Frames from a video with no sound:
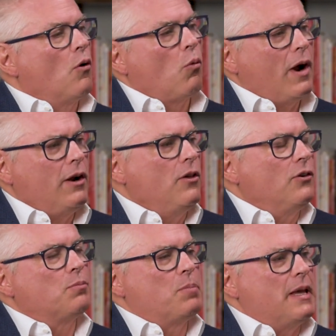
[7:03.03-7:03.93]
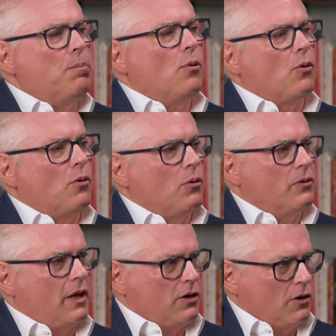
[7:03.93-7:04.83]
Where do those people
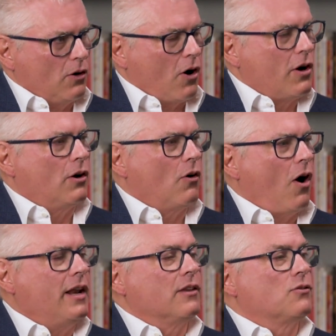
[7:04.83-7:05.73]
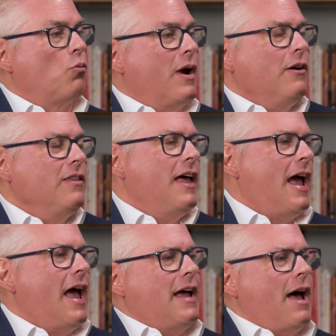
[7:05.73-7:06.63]
that are your audience, where do they
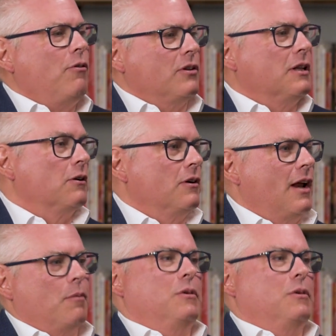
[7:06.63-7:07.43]
hang out on the internet?